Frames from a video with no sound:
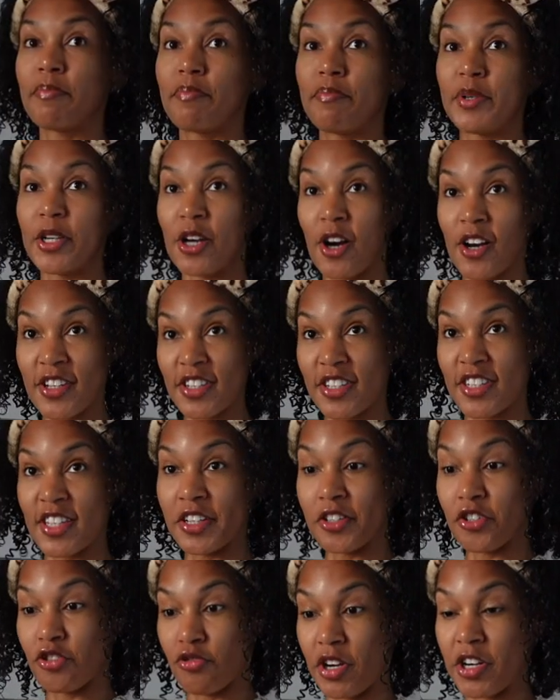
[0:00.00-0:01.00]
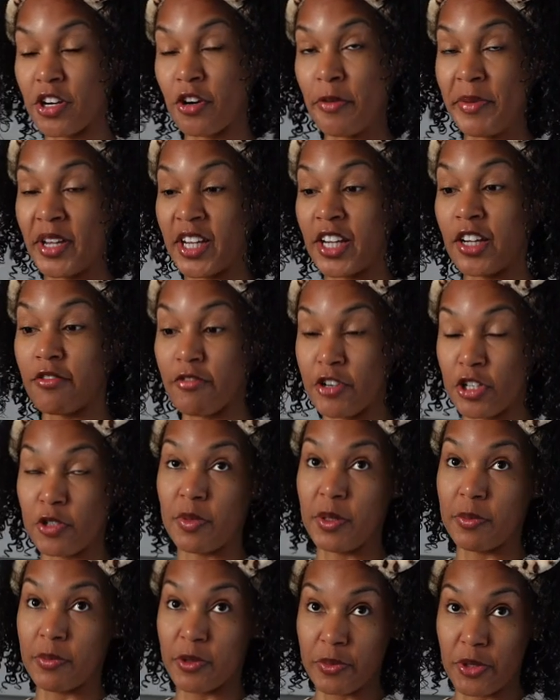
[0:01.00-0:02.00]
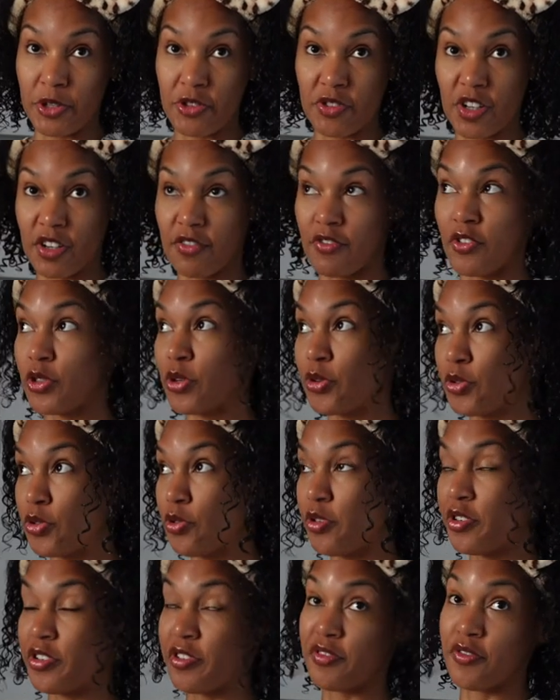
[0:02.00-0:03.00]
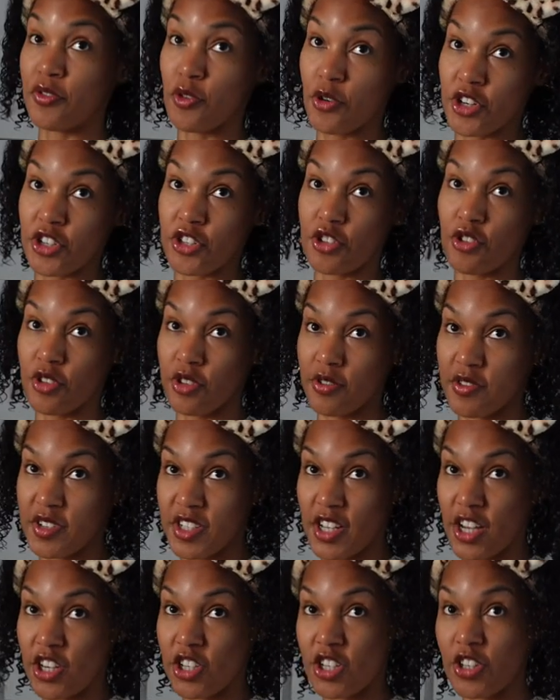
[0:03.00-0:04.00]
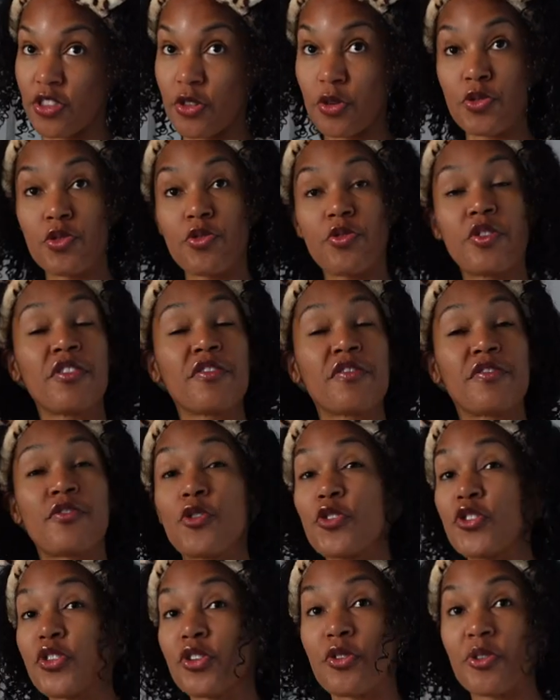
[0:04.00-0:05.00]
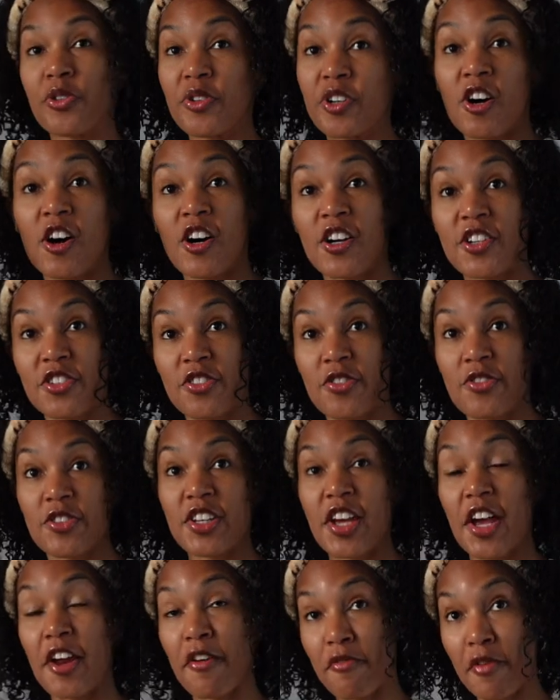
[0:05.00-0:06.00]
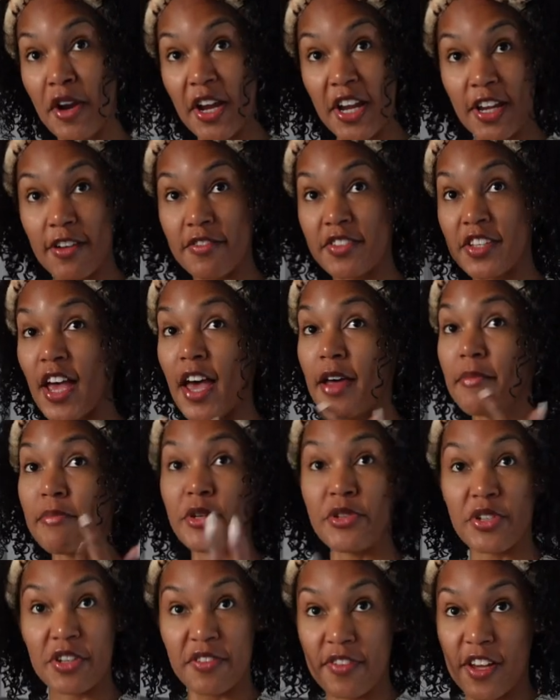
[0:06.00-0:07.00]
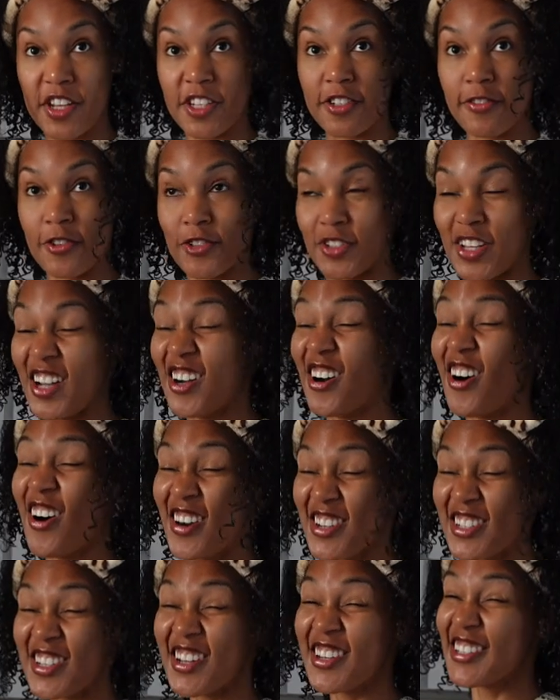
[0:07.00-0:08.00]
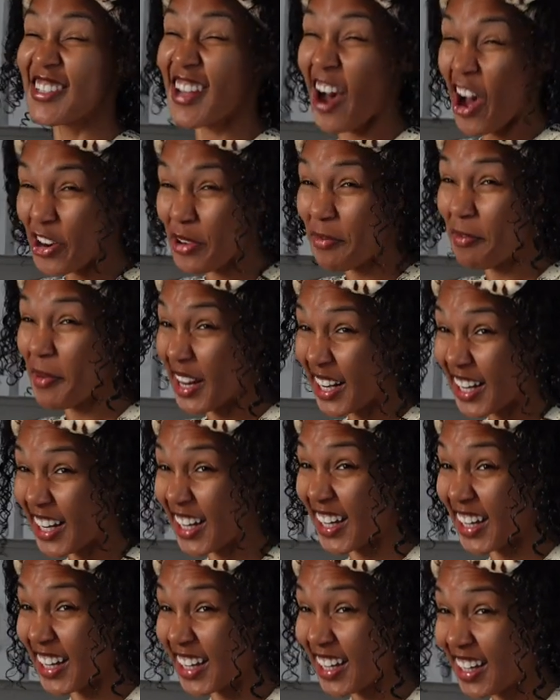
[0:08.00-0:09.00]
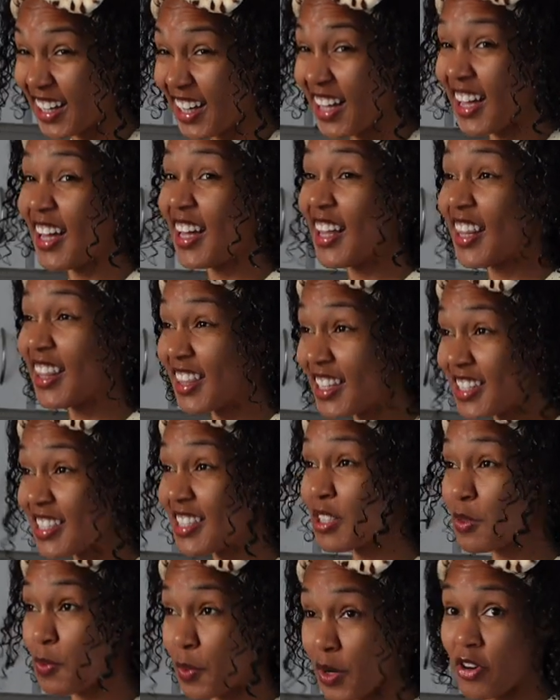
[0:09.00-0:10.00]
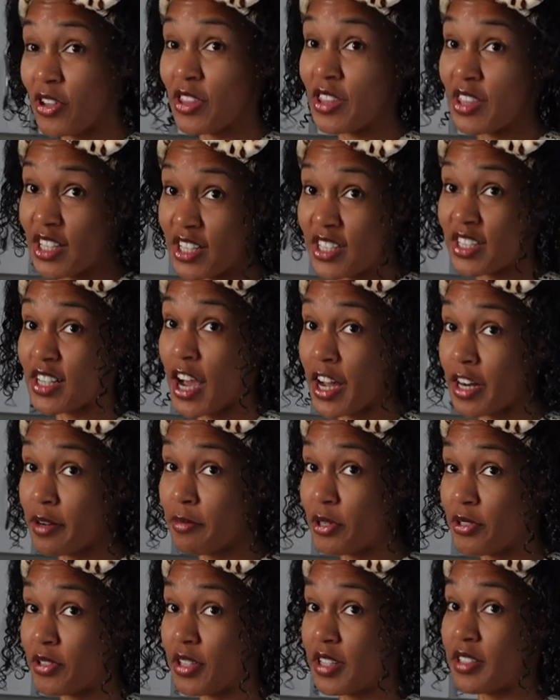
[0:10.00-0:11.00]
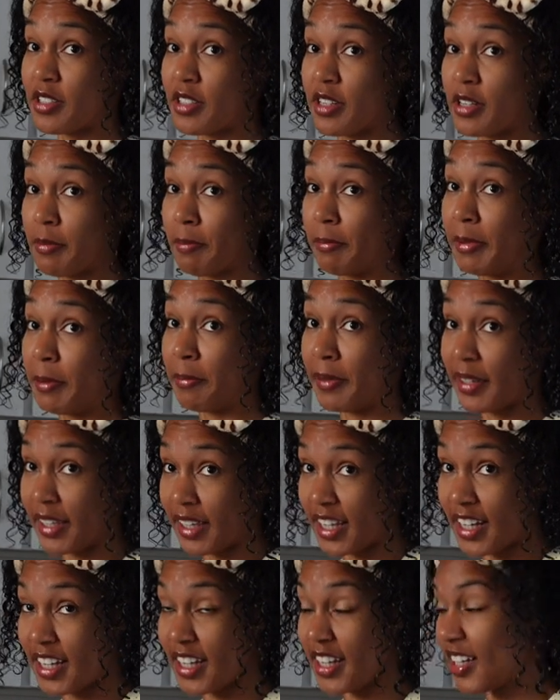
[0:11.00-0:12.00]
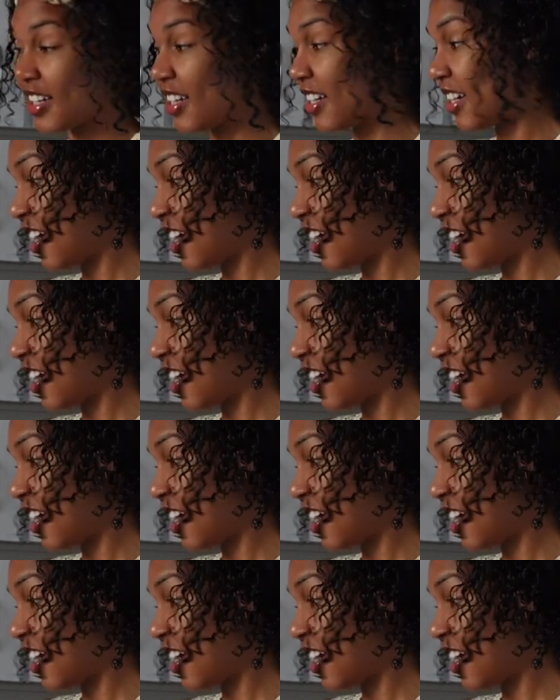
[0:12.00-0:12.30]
Beyonce and Drake are making rich people music for those who can afford it during the recession, those who can afford to go to concerts and raves and music festivals that cost a lot of money. This is where this kind of music is going to be played.